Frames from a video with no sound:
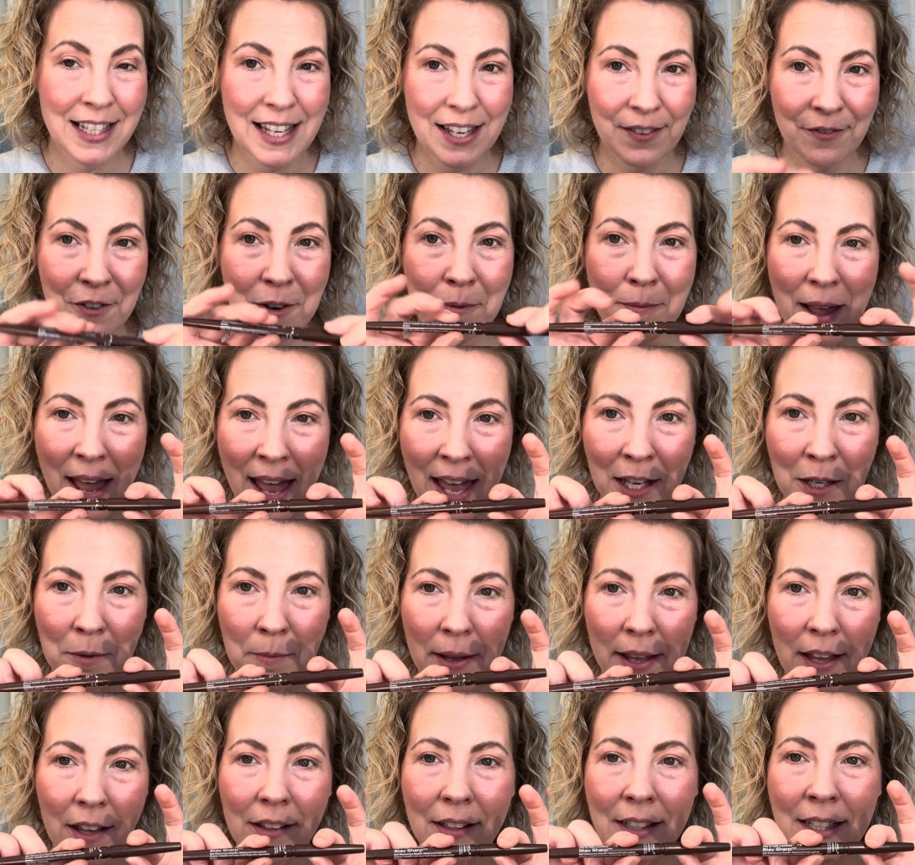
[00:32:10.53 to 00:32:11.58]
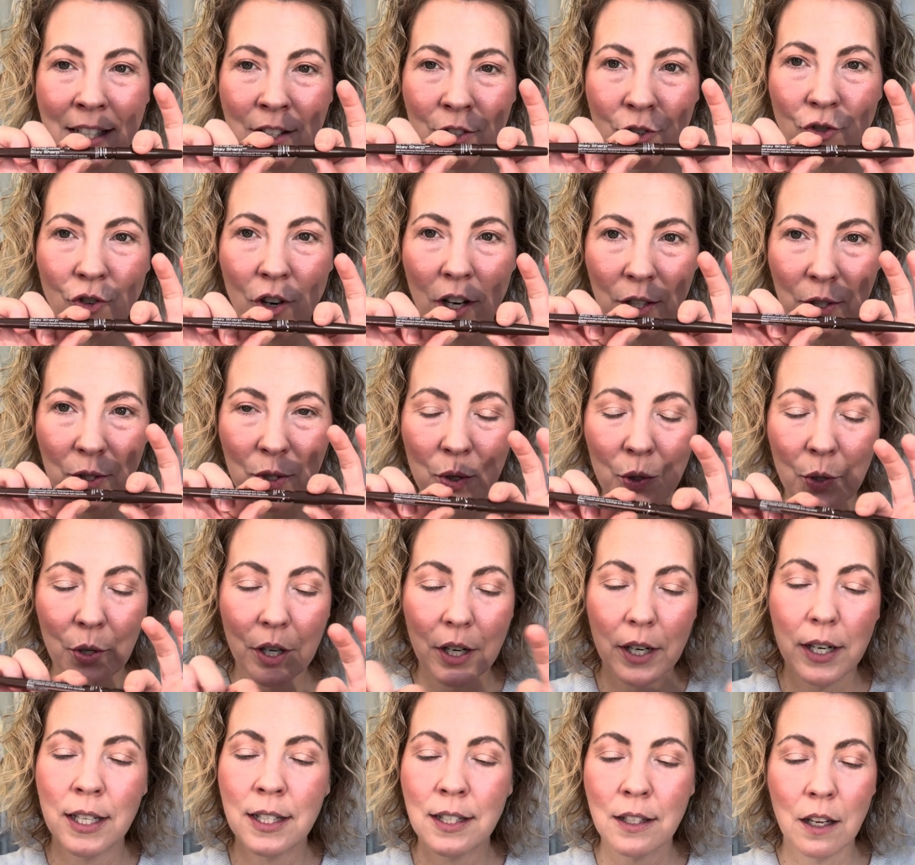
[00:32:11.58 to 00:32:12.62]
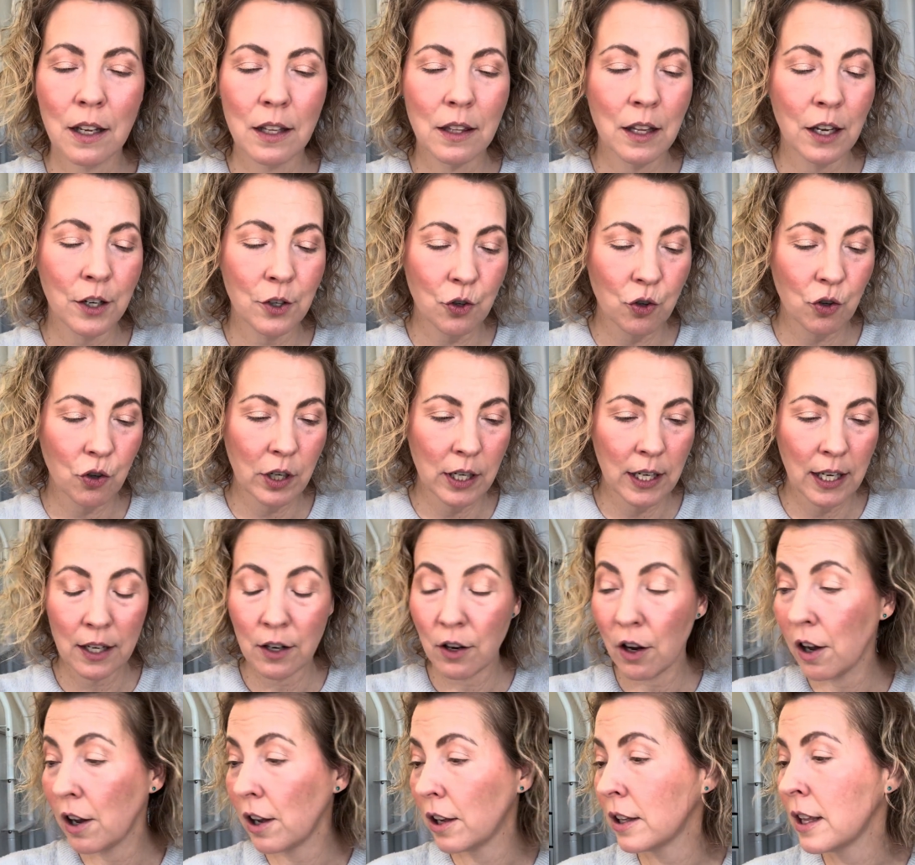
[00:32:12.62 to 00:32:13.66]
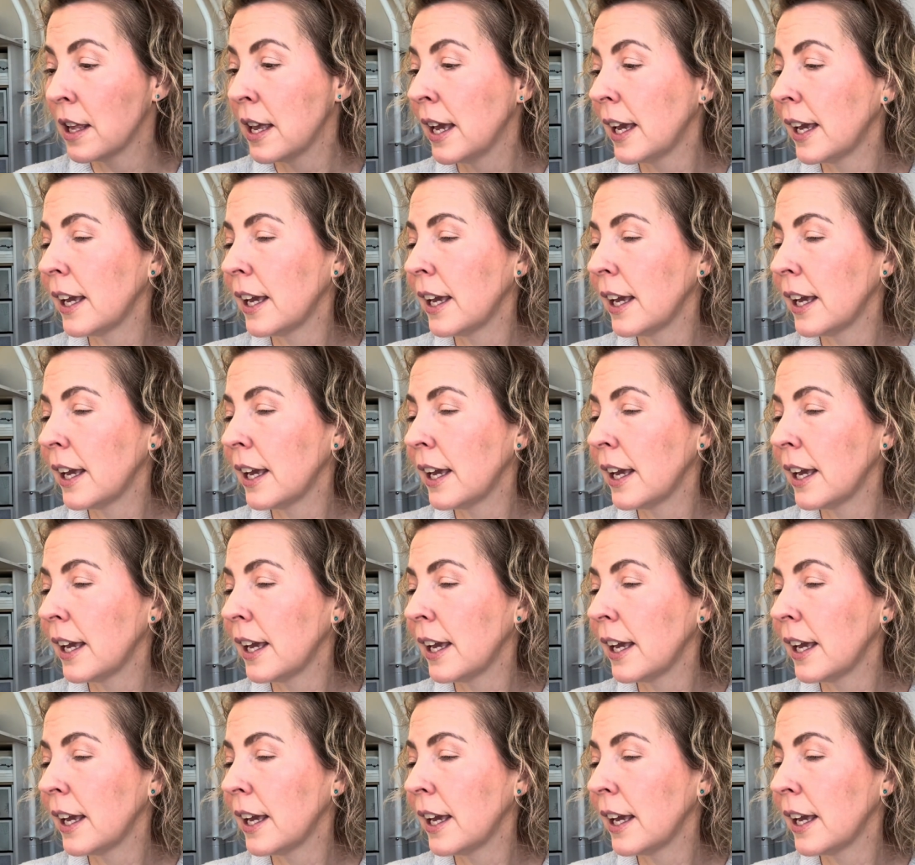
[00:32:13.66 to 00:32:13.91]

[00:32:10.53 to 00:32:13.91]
from Annabelle. It's drugstore. It's not luxury at all.